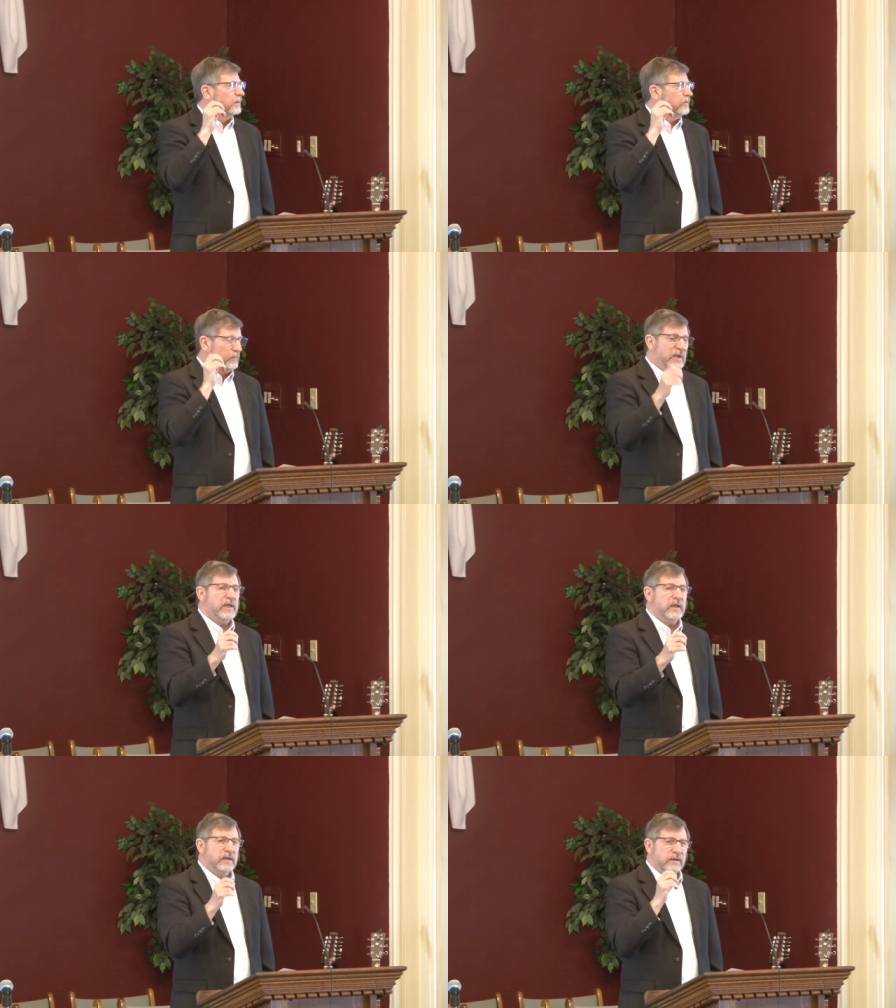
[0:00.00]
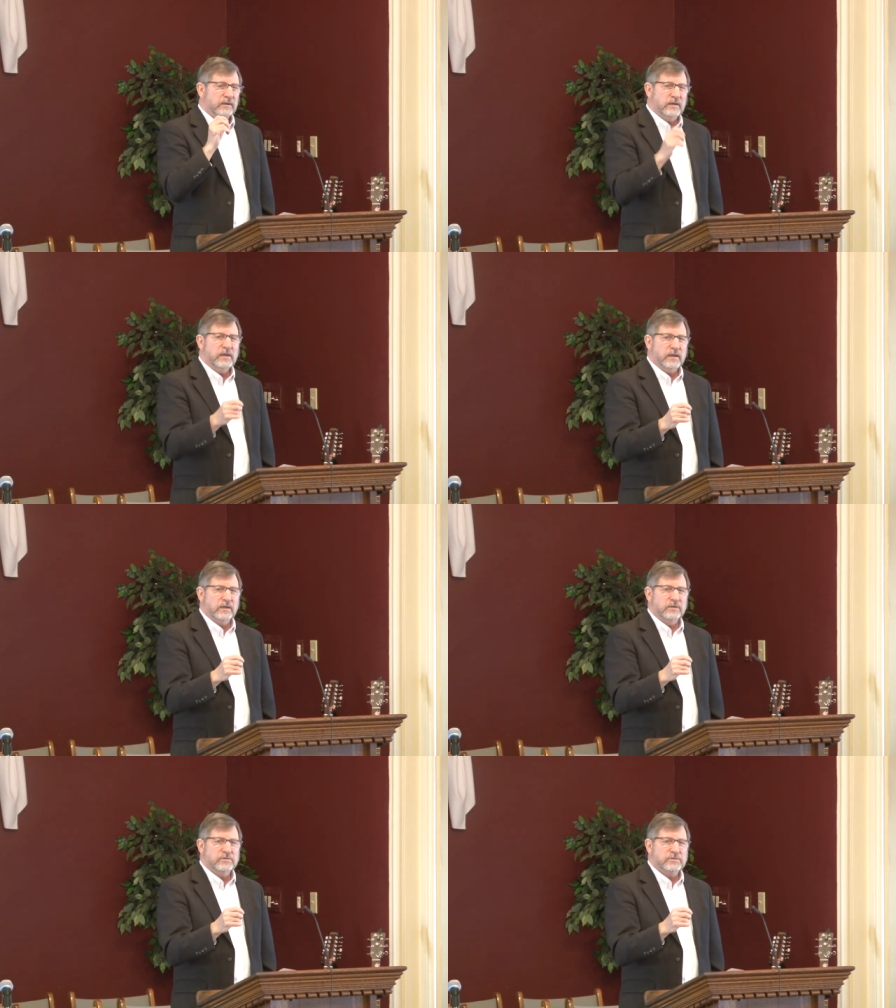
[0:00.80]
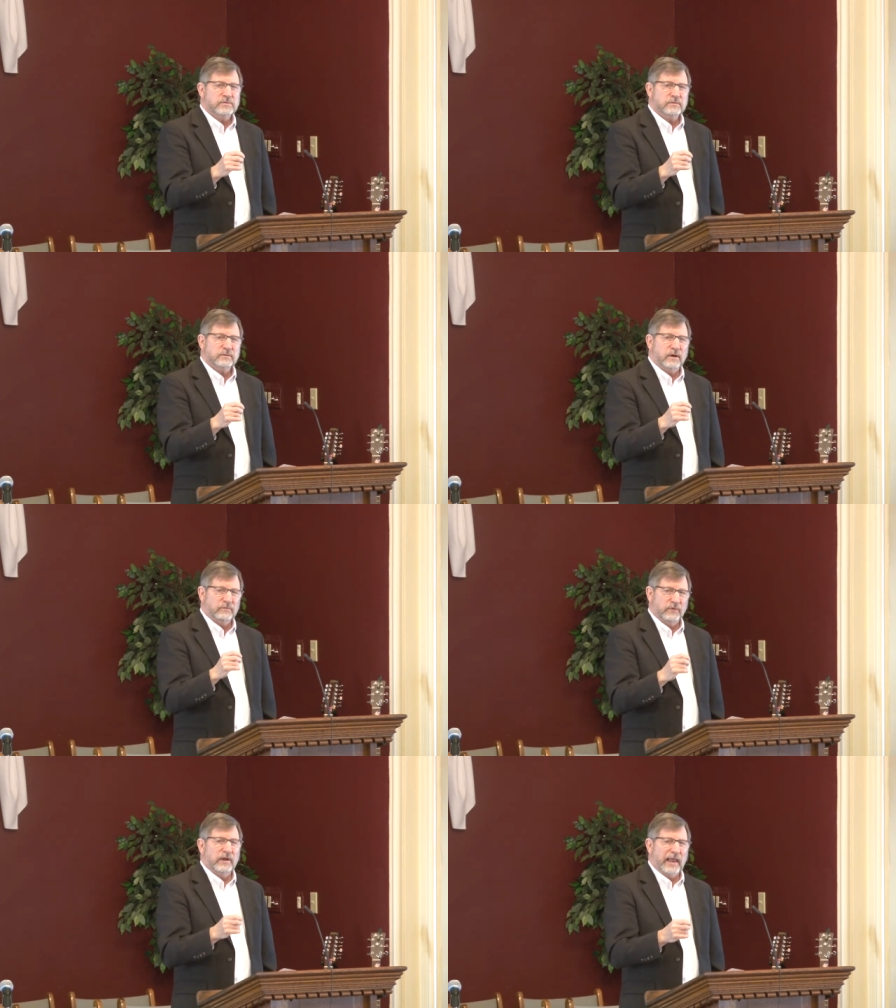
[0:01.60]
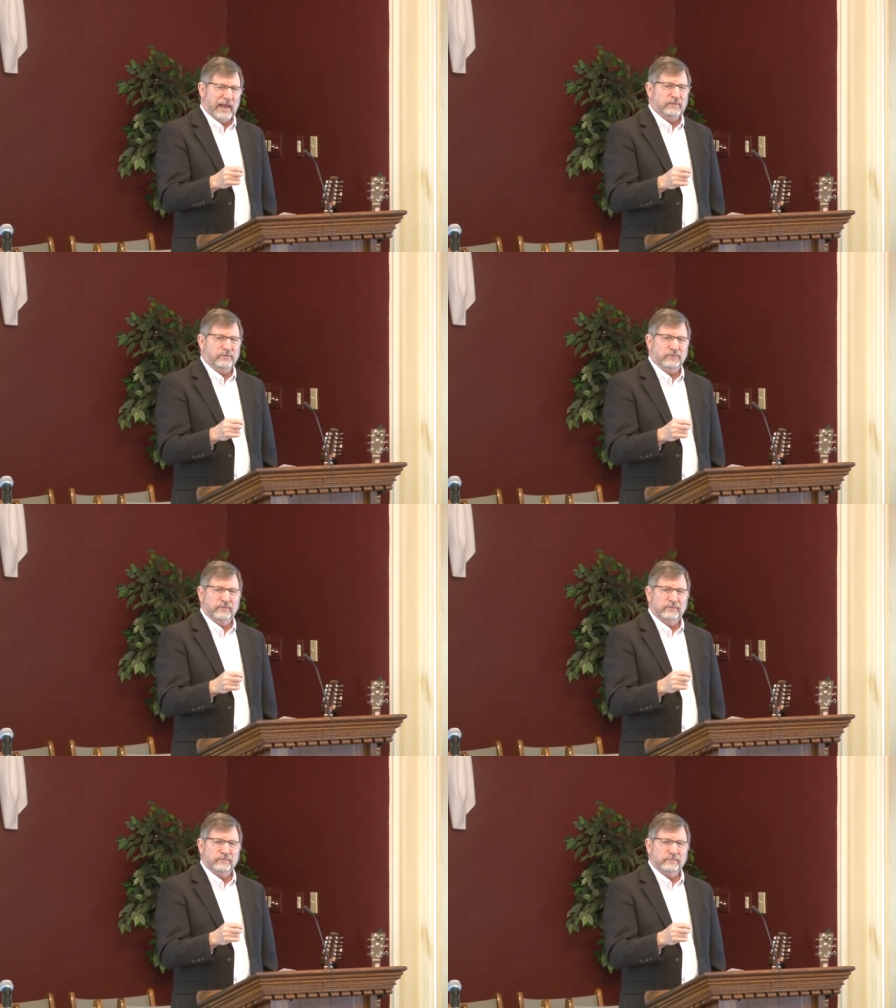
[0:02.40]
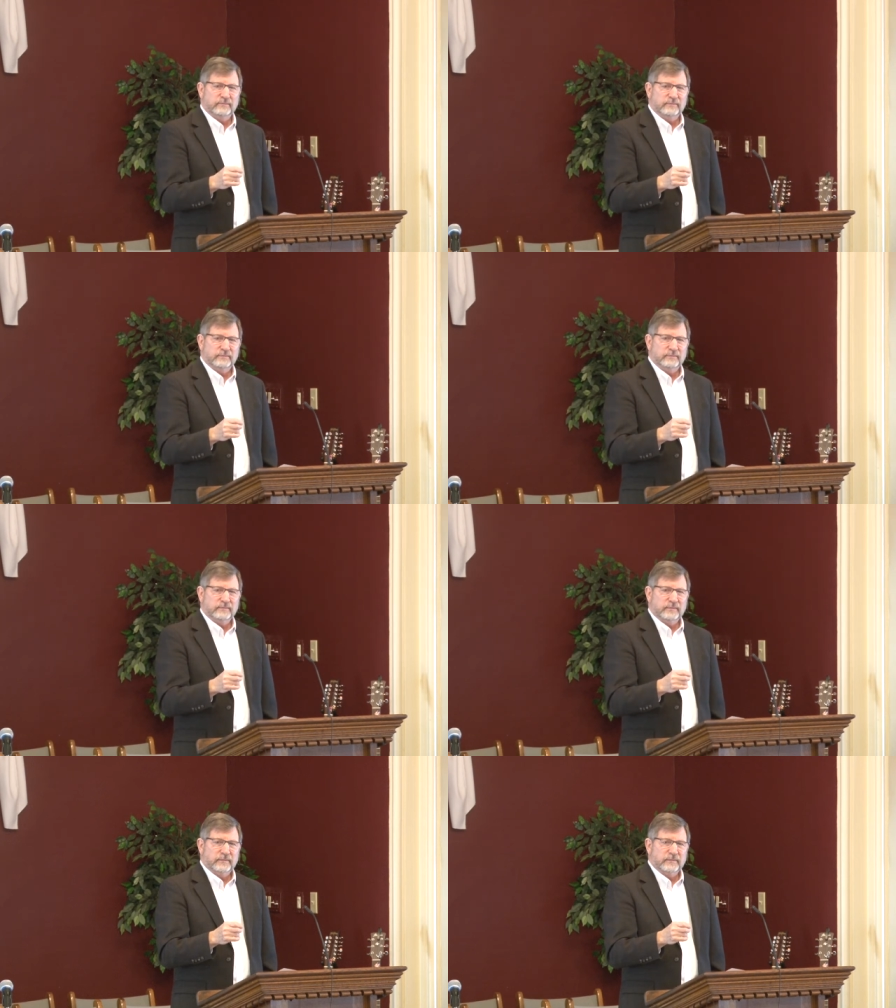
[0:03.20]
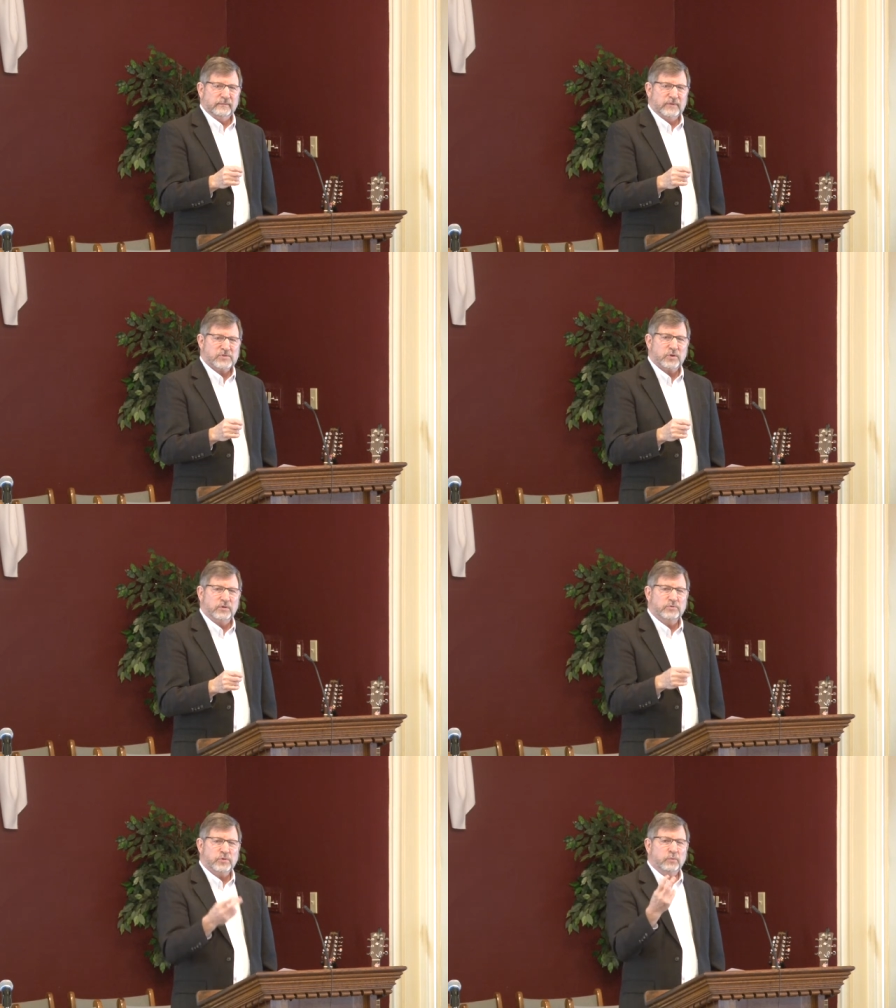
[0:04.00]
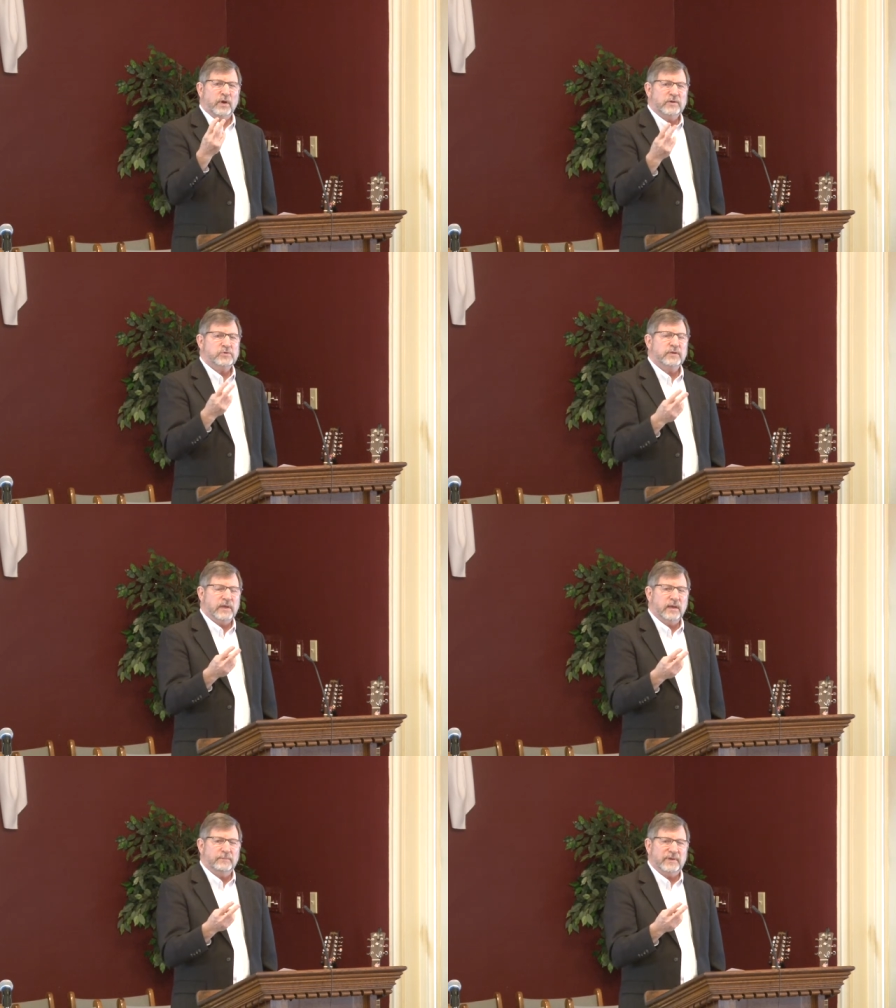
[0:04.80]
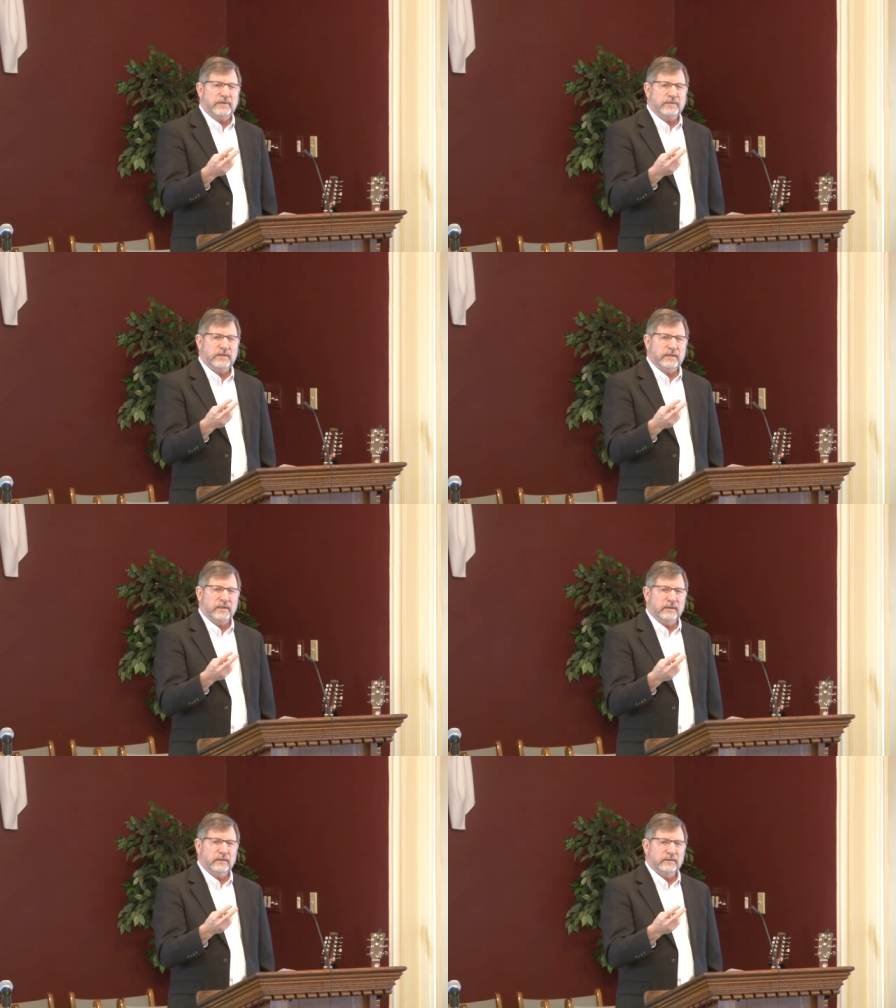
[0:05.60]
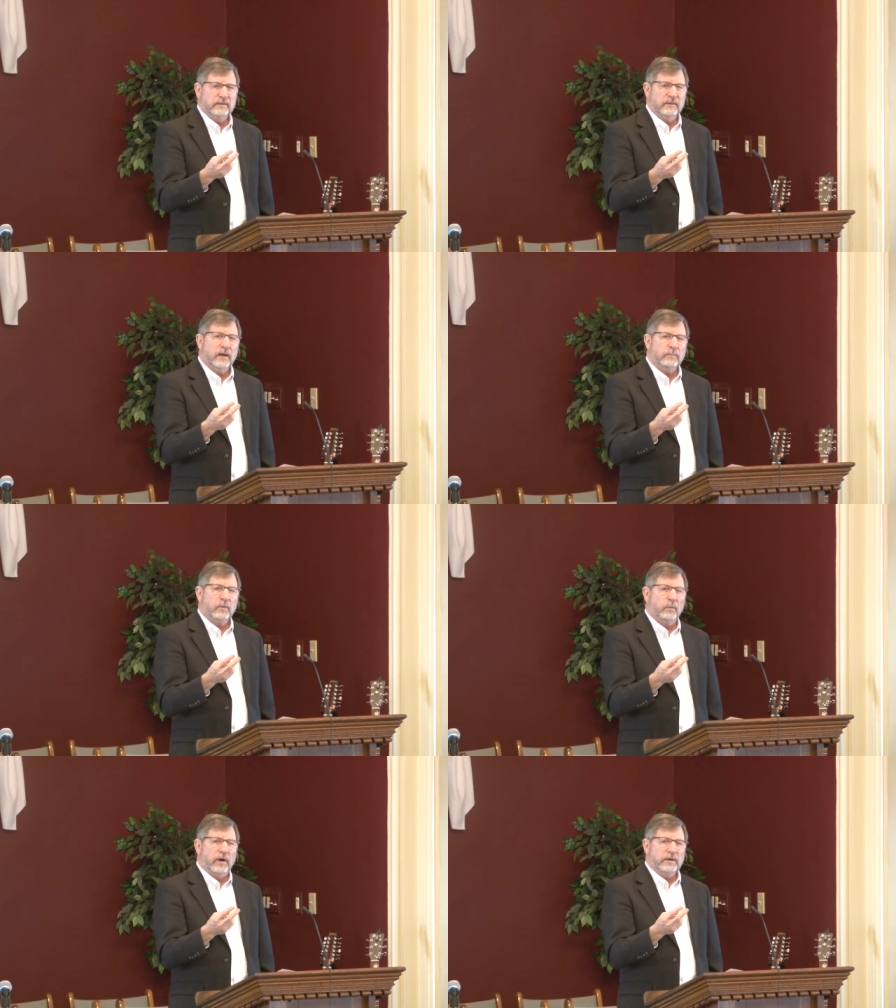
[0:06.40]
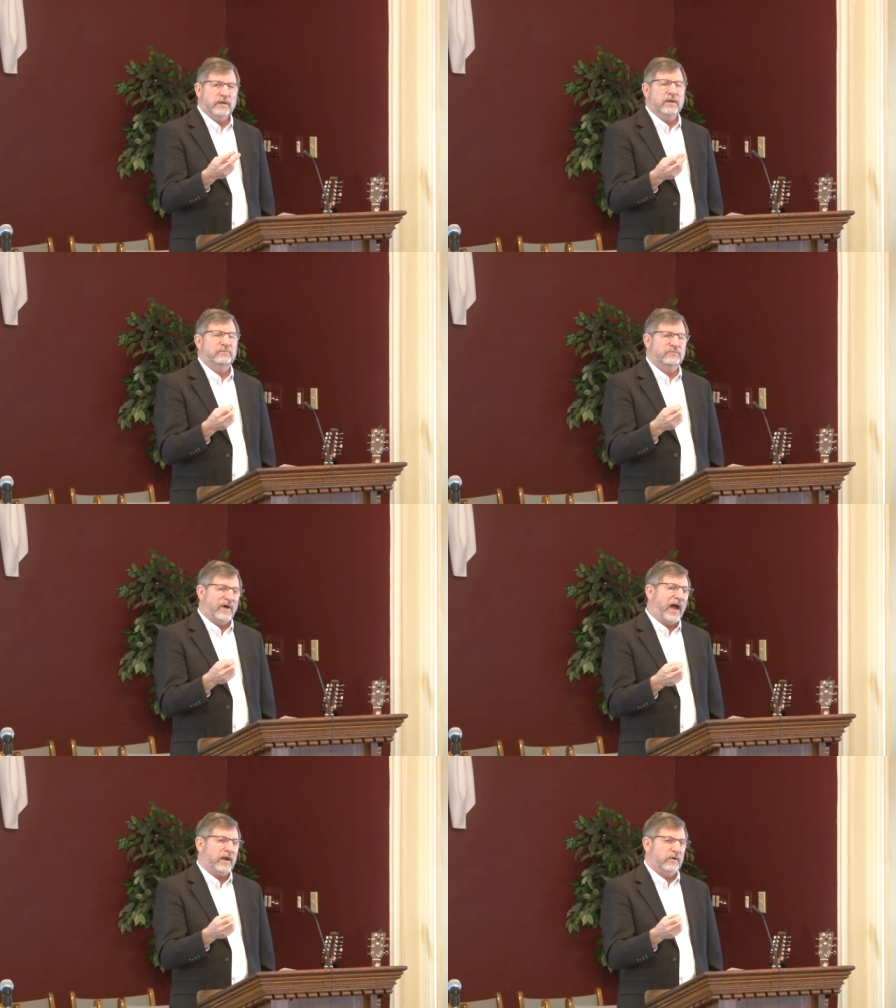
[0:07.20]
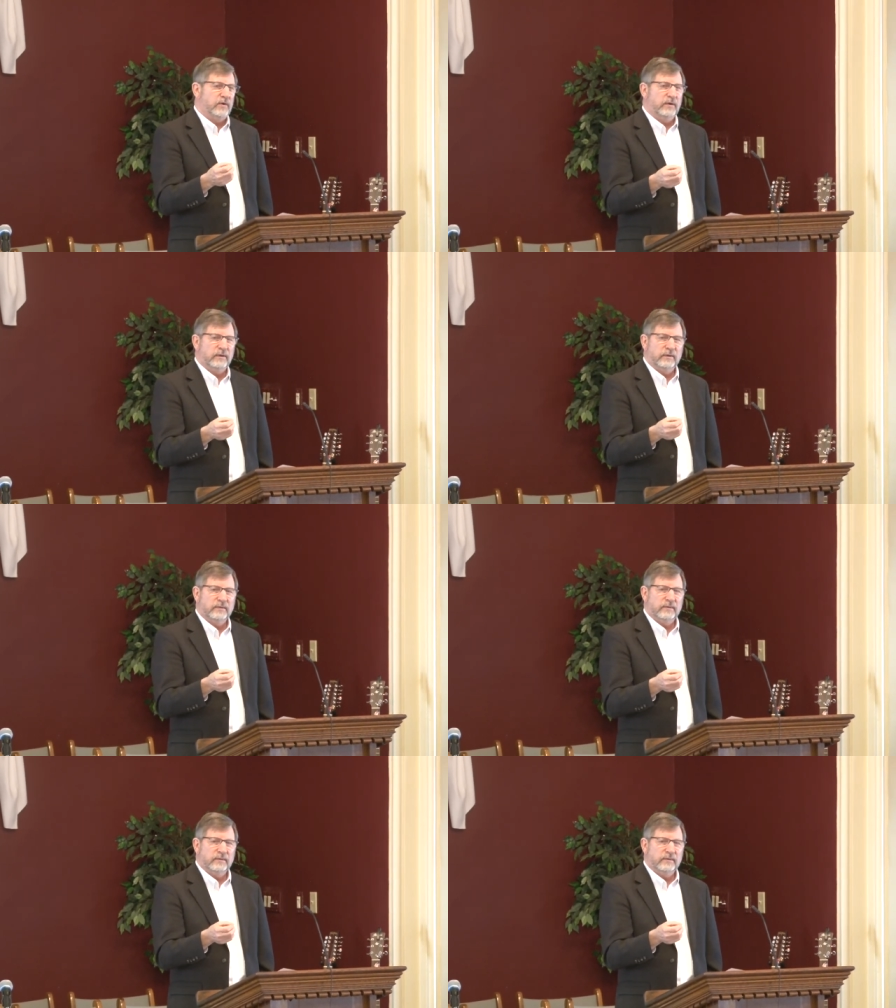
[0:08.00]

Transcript: To me, deacons are for life. There's only two ways you can't be a deacon. Number one, you get fired.